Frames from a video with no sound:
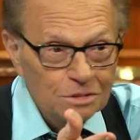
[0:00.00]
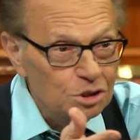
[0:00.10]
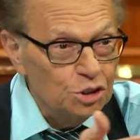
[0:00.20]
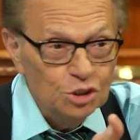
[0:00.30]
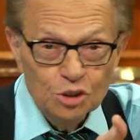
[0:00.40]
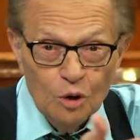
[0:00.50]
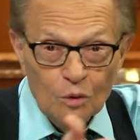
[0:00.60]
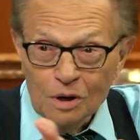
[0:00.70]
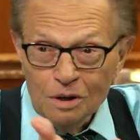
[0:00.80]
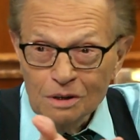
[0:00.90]
Does no
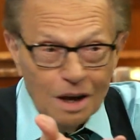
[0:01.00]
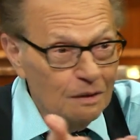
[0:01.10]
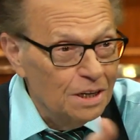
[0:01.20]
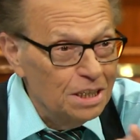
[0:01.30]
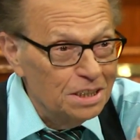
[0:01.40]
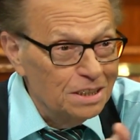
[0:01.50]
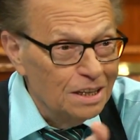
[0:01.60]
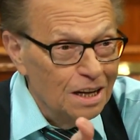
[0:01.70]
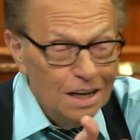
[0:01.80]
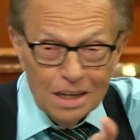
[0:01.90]
one have anything?
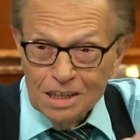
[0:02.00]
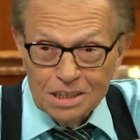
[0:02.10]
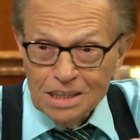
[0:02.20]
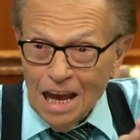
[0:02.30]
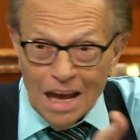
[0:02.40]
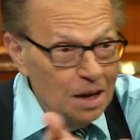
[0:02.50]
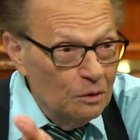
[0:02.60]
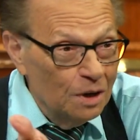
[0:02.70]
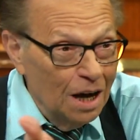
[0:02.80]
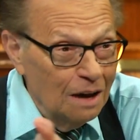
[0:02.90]
Does
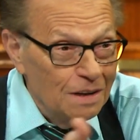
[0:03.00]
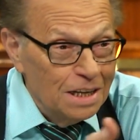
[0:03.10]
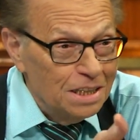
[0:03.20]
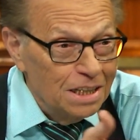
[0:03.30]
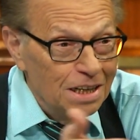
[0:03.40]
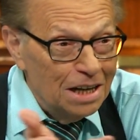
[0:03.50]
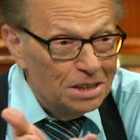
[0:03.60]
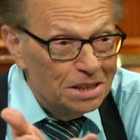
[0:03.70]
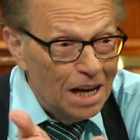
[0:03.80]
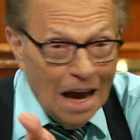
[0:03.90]
anyone have anything
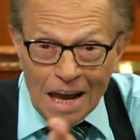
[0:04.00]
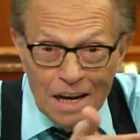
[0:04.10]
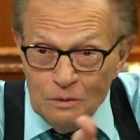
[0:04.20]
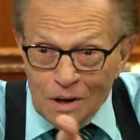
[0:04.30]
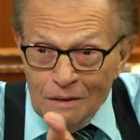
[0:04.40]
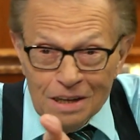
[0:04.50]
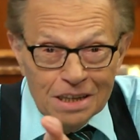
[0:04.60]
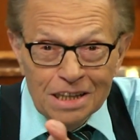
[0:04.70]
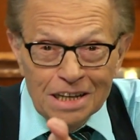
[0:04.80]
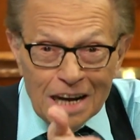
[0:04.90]
nice? Anyone have
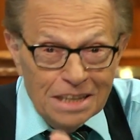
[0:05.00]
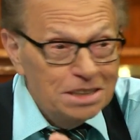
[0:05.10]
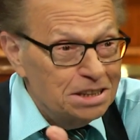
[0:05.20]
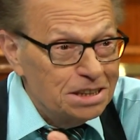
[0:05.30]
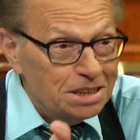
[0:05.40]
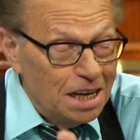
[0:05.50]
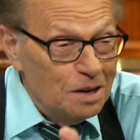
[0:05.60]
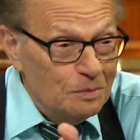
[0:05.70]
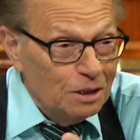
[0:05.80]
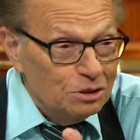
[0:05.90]
anything nice to say
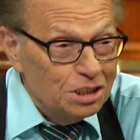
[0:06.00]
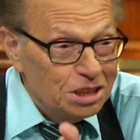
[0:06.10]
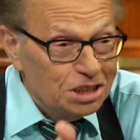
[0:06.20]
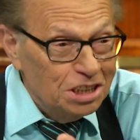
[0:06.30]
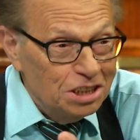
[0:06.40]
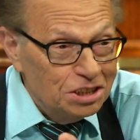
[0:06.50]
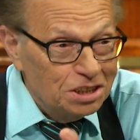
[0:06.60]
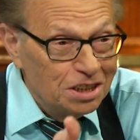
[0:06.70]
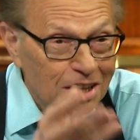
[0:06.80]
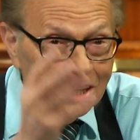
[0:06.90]
about the
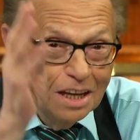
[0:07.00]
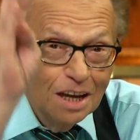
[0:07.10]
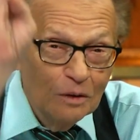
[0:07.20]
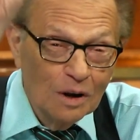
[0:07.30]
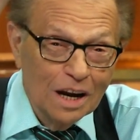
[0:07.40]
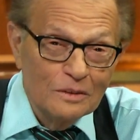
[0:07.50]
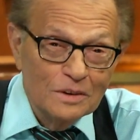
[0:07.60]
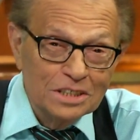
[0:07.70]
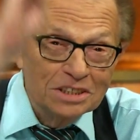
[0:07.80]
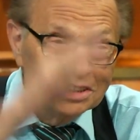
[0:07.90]
deceased? One guy
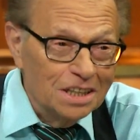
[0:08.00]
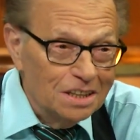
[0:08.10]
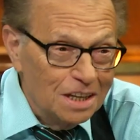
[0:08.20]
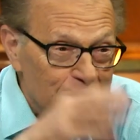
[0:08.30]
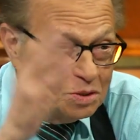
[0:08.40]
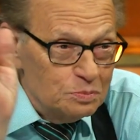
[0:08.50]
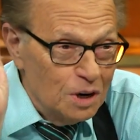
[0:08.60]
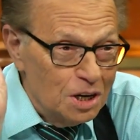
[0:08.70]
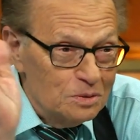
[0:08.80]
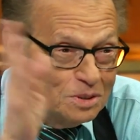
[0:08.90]
raises his hand. His
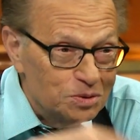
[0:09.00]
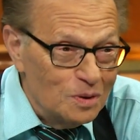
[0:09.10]
brother was